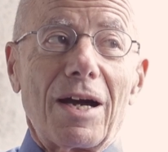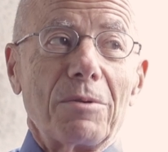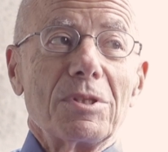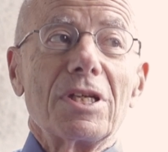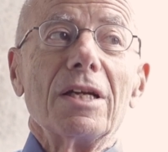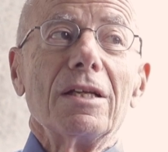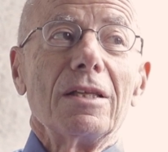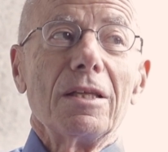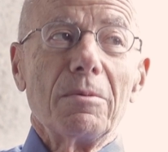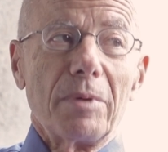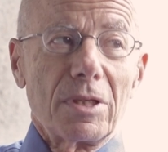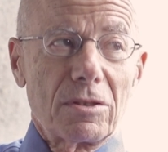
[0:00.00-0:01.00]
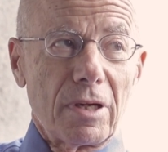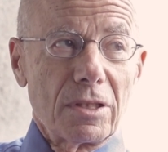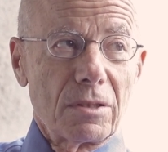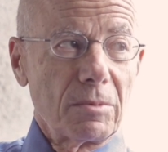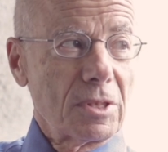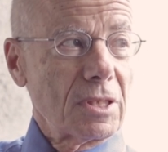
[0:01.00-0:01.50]
I was in the
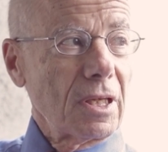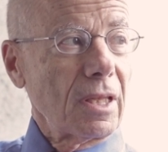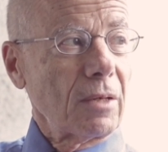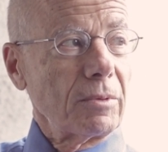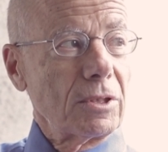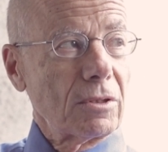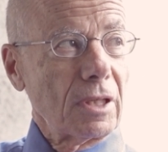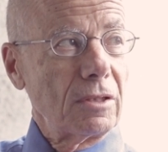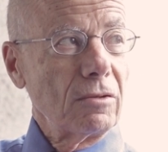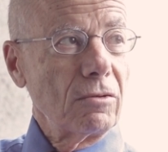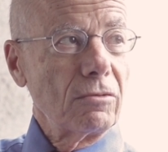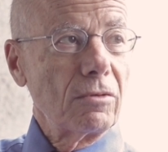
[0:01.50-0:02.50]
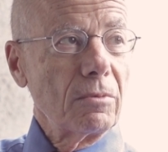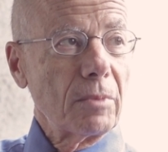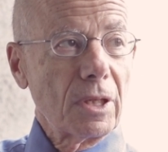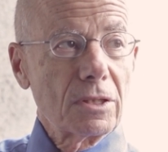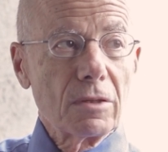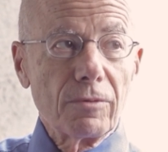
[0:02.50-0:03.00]
administration would say that we tried to do too
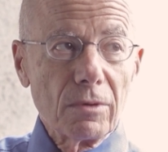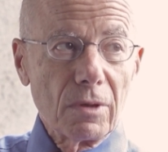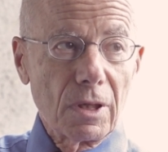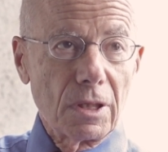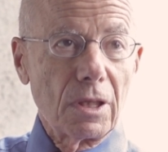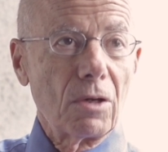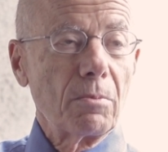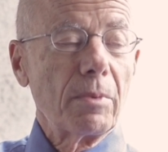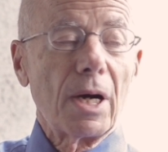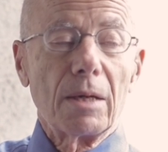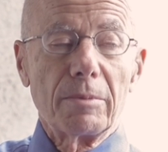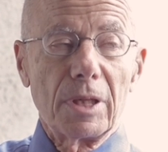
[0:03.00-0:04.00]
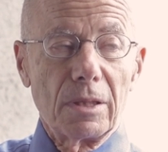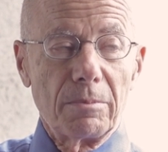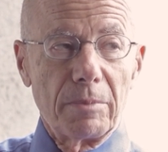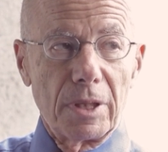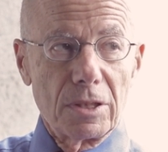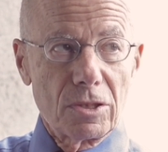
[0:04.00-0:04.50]
much. If you look at the Obama
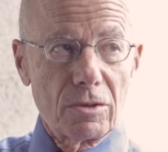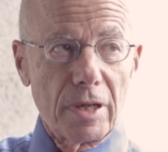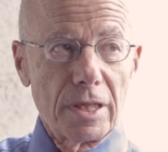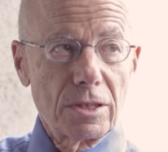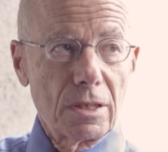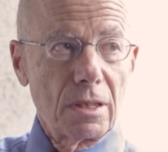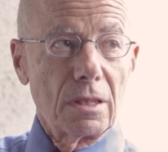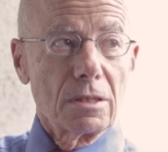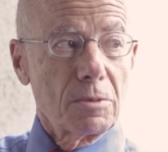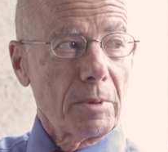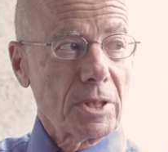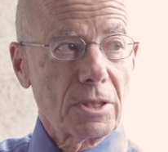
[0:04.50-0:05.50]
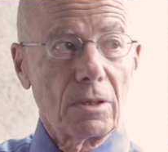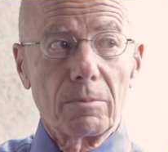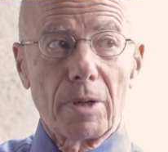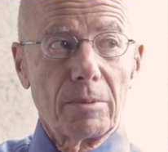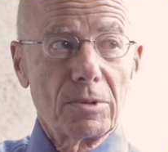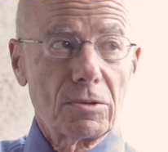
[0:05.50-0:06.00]
administration, and especially
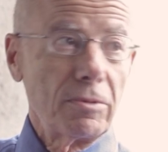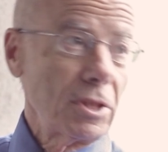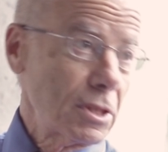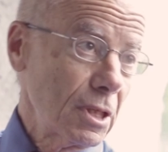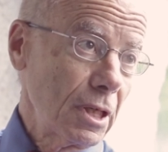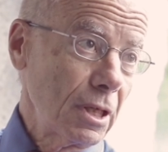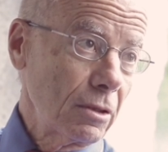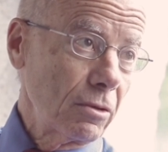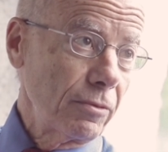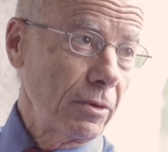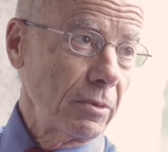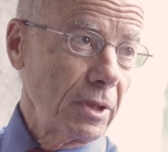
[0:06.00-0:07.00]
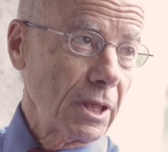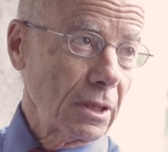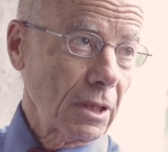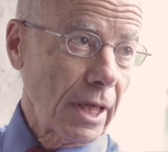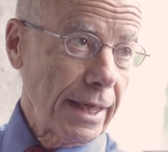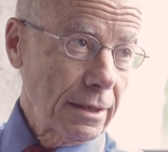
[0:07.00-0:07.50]
Obama's recent interview in The
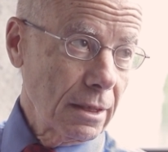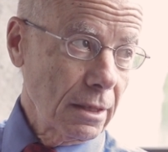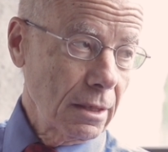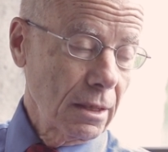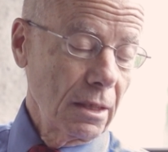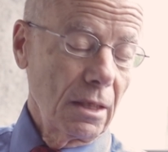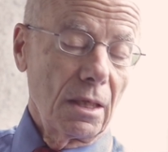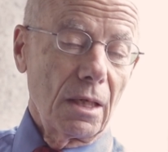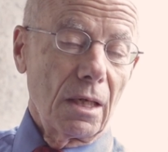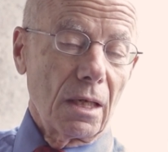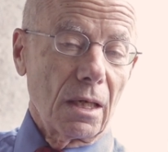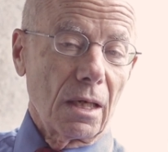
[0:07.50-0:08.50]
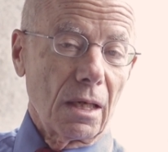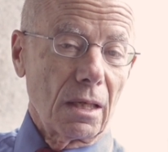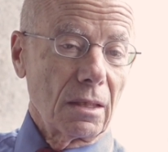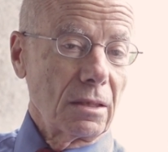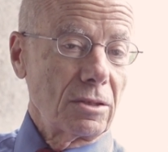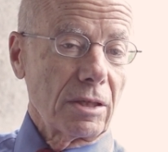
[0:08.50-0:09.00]
Atlantic,
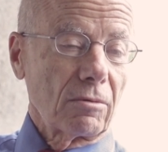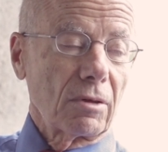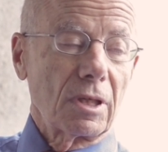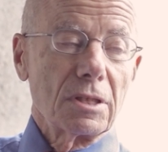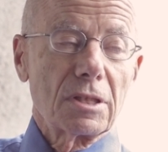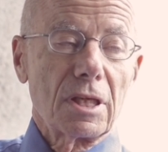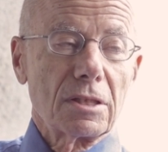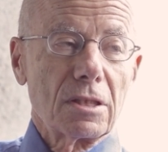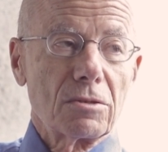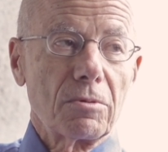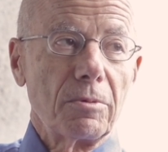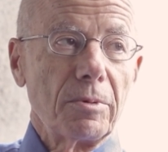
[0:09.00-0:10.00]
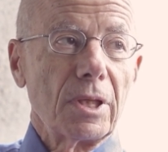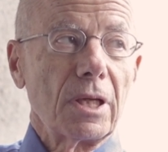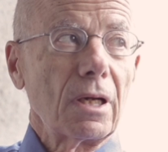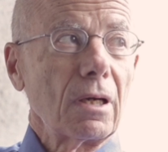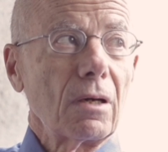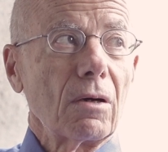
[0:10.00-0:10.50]
the general consensus would be
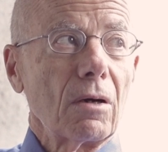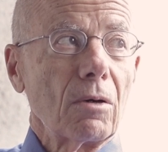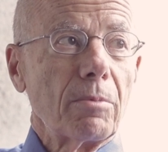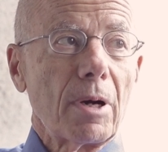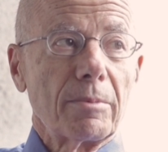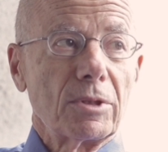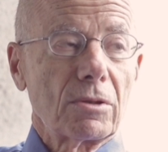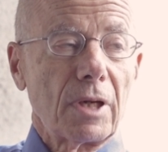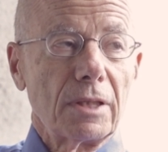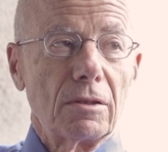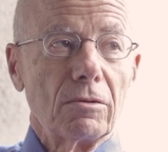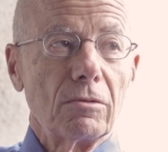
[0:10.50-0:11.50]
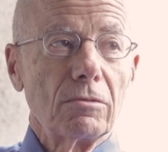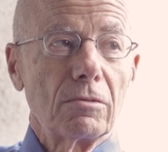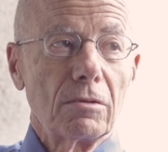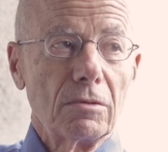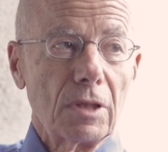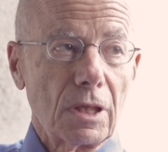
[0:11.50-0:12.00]
that Obama tried to do
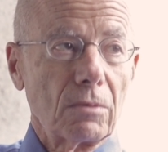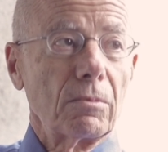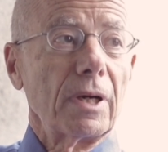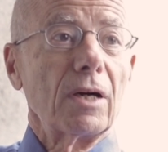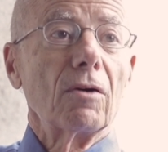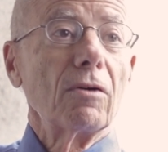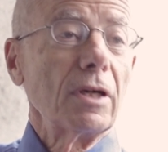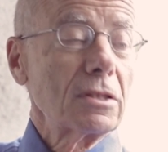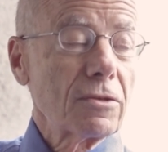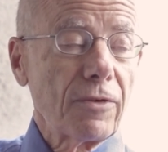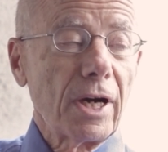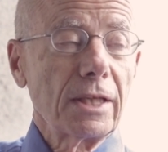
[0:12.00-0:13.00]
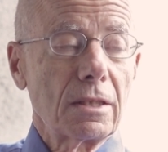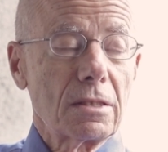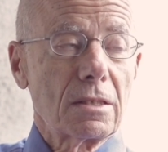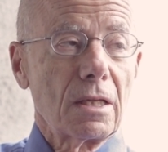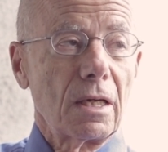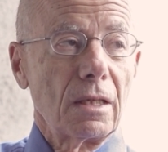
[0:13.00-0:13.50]
too little. Well, it's fine to
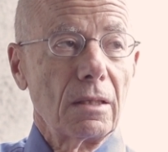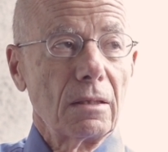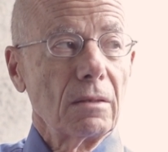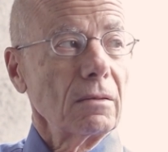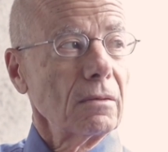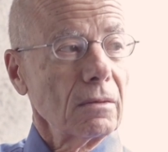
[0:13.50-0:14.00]
say